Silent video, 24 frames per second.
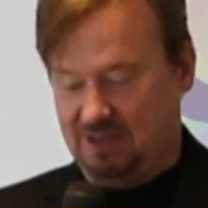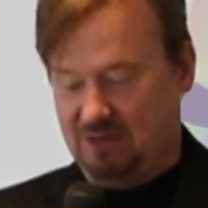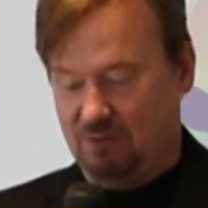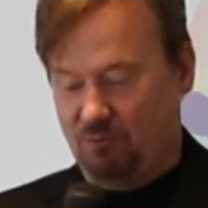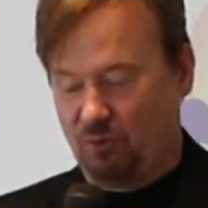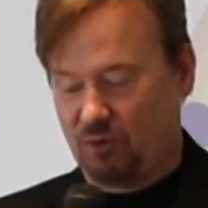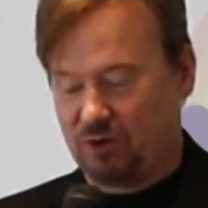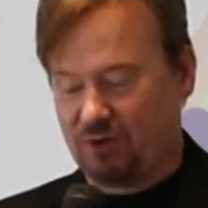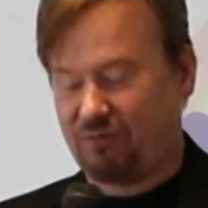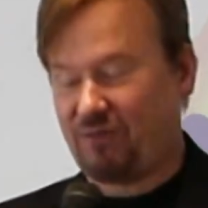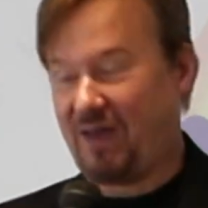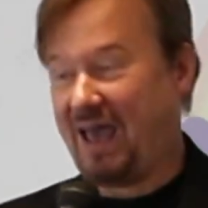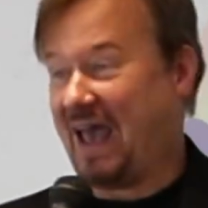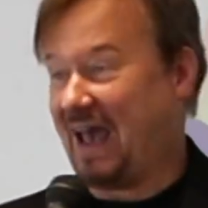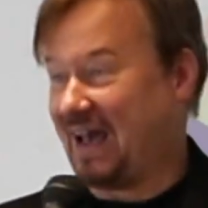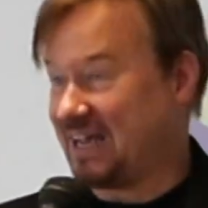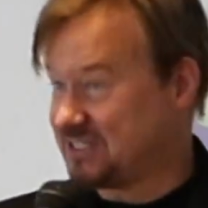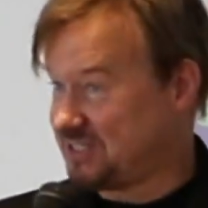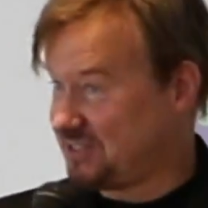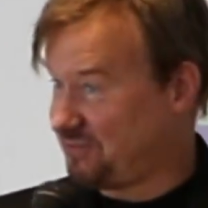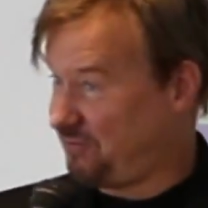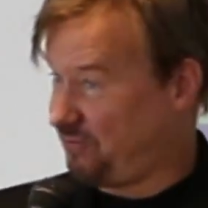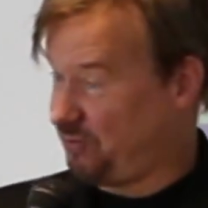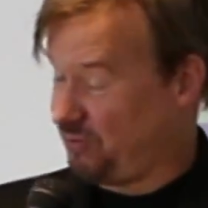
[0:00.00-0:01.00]
would have
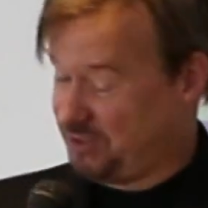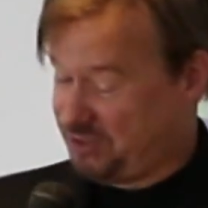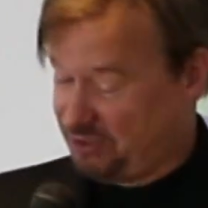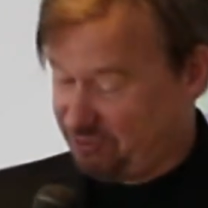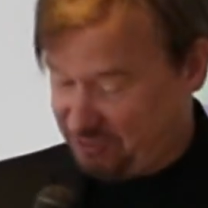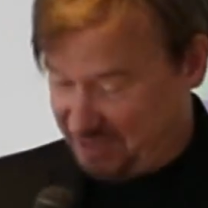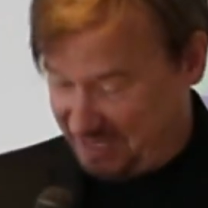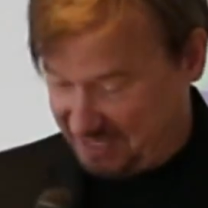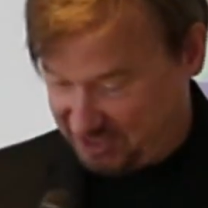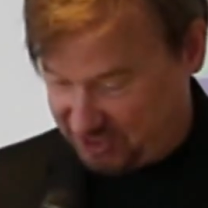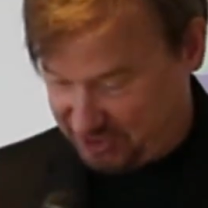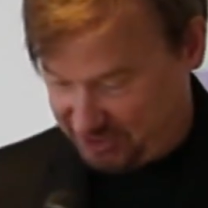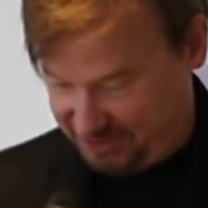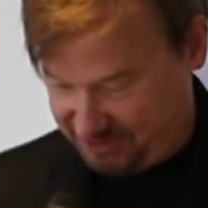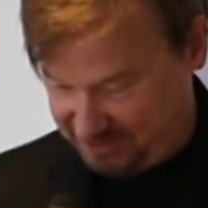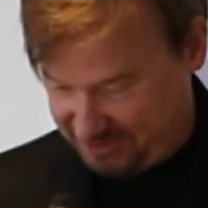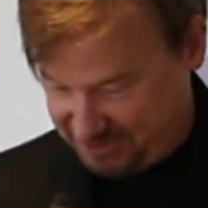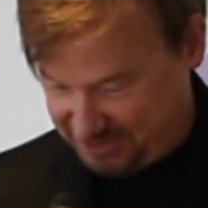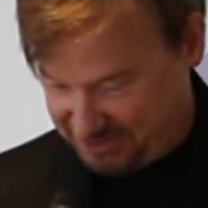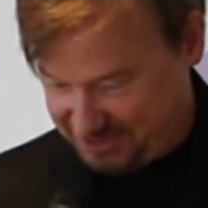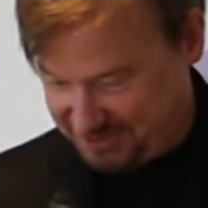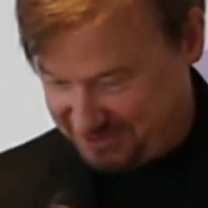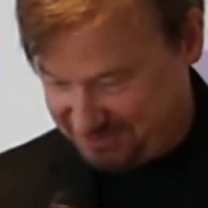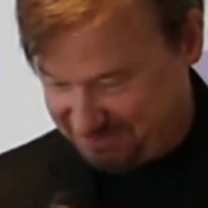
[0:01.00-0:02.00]
asked for
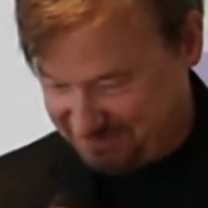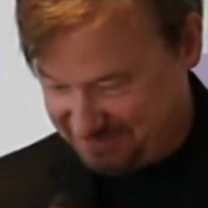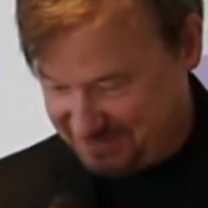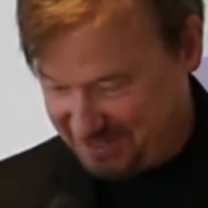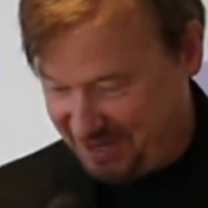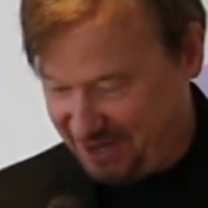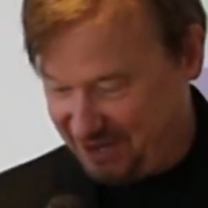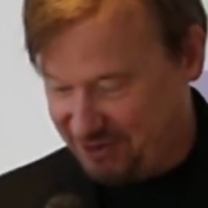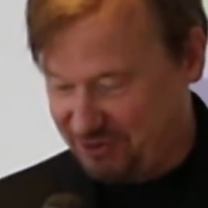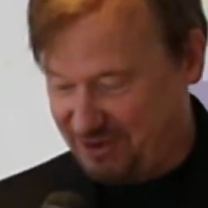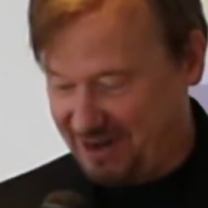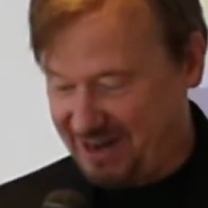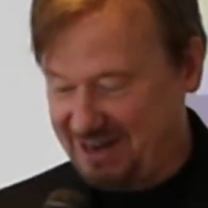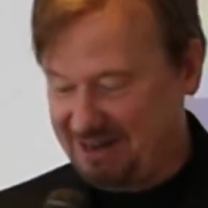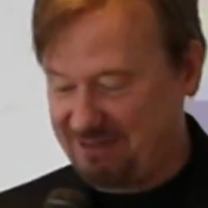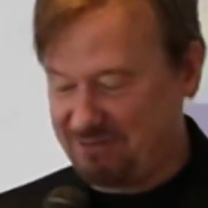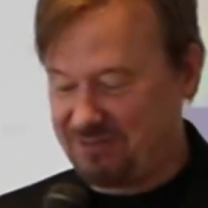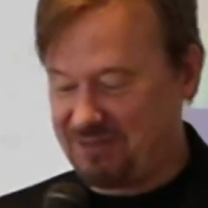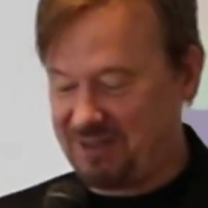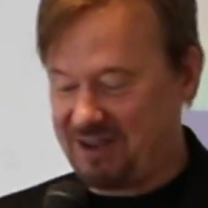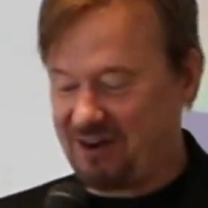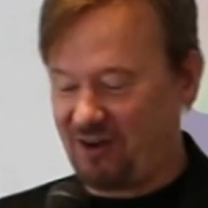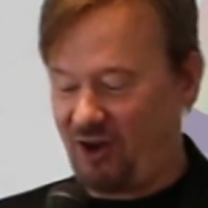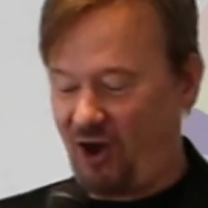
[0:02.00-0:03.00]
directions,
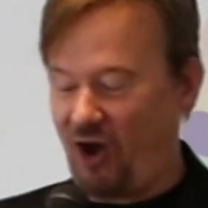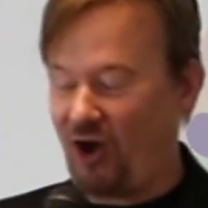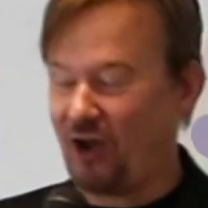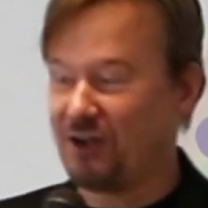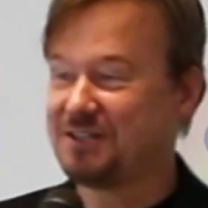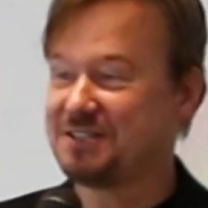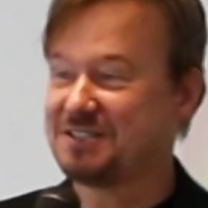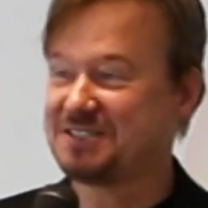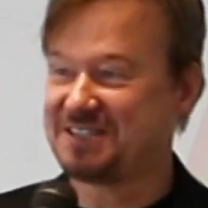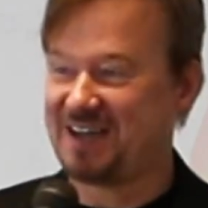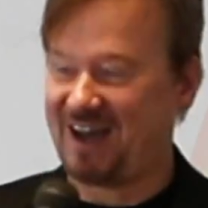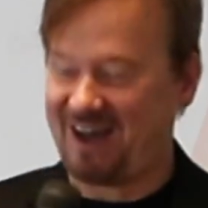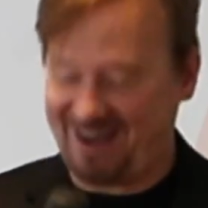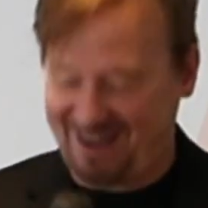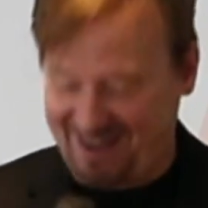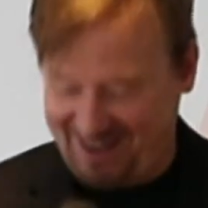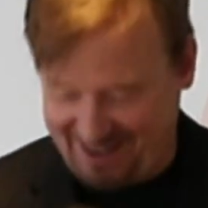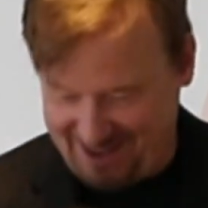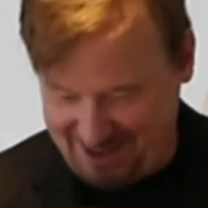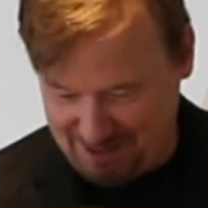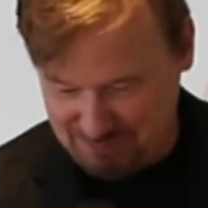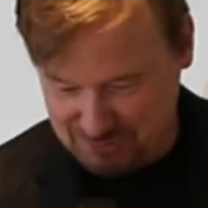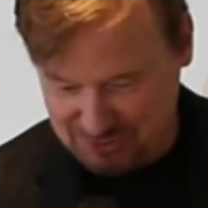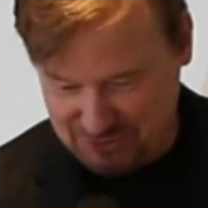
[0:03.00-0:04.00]
arrived there on
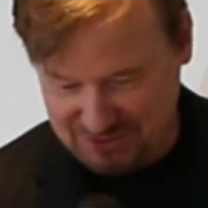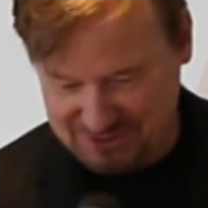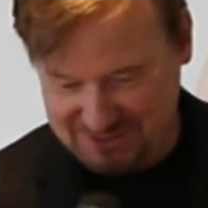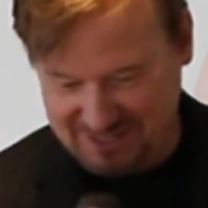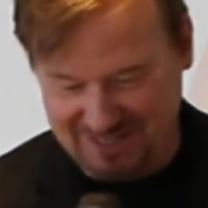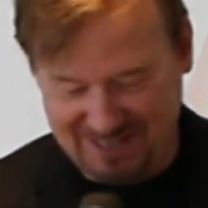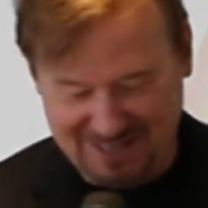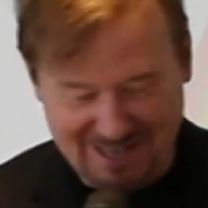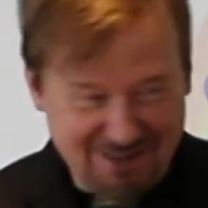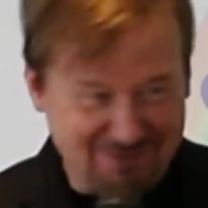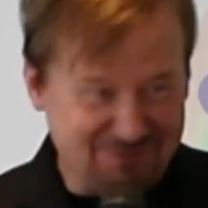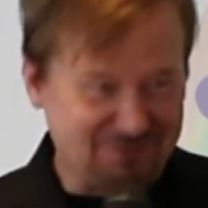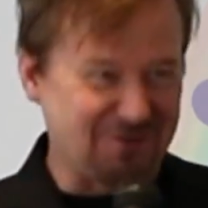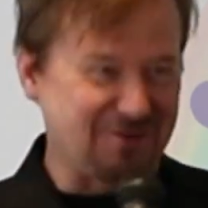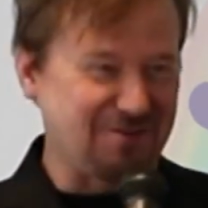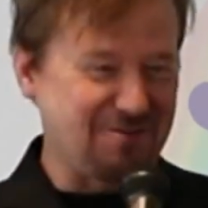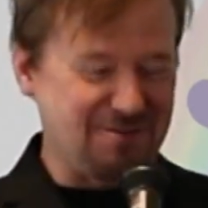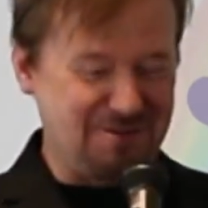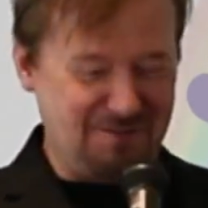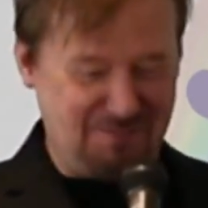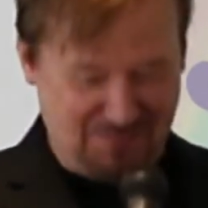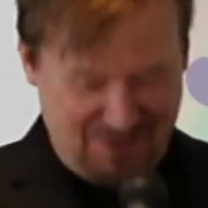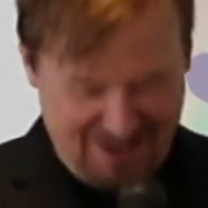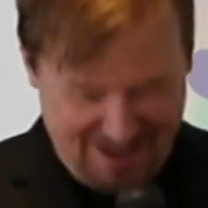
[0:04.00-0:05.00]
time to
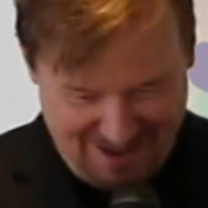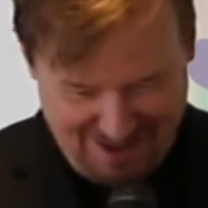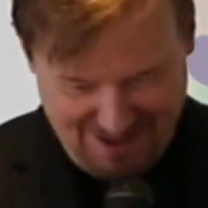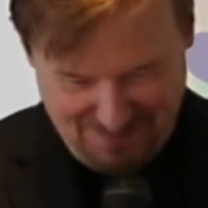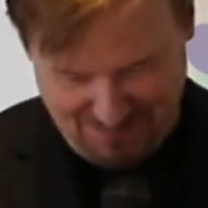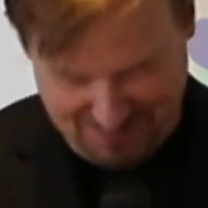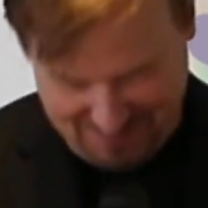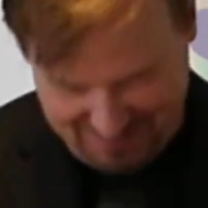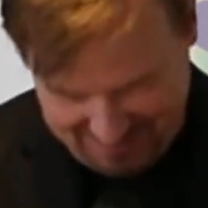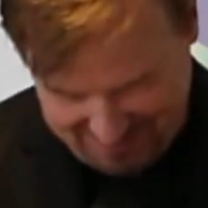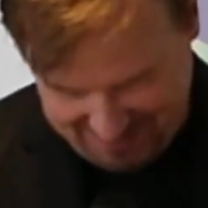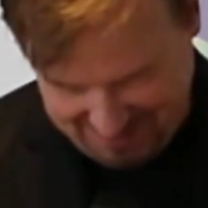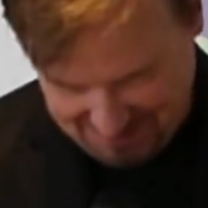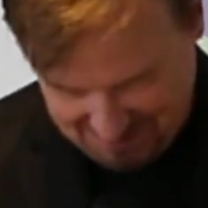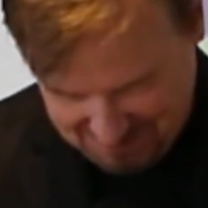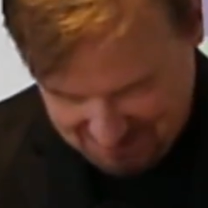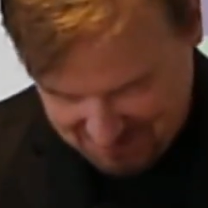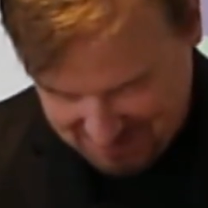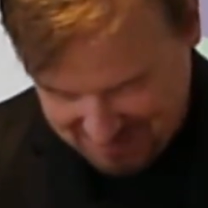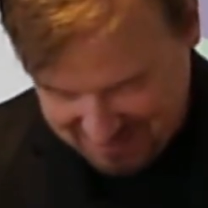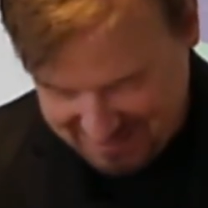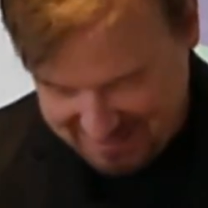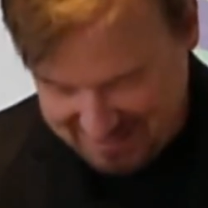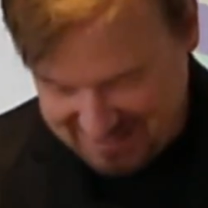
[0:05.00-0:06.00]
deliver the baby,